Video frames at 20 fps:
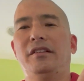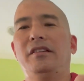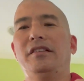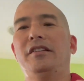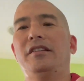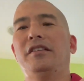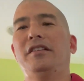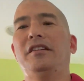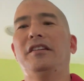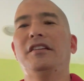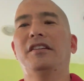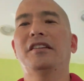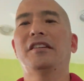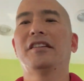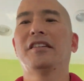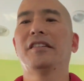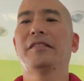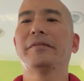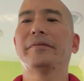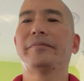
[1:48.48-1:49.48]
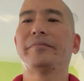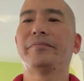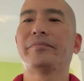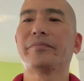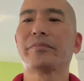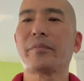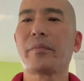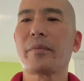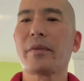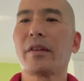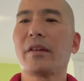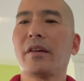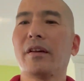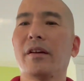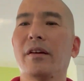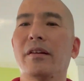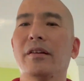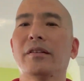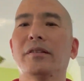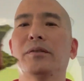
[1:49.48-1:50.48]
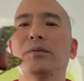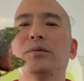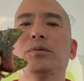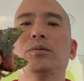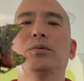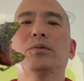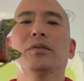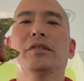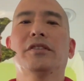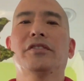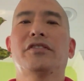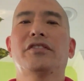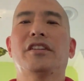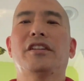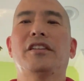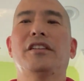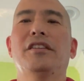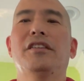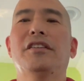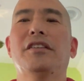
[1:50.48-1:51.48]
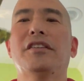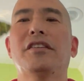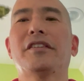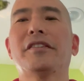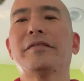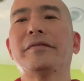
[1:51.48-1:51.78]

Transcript: Yike. Ooh, how's that look?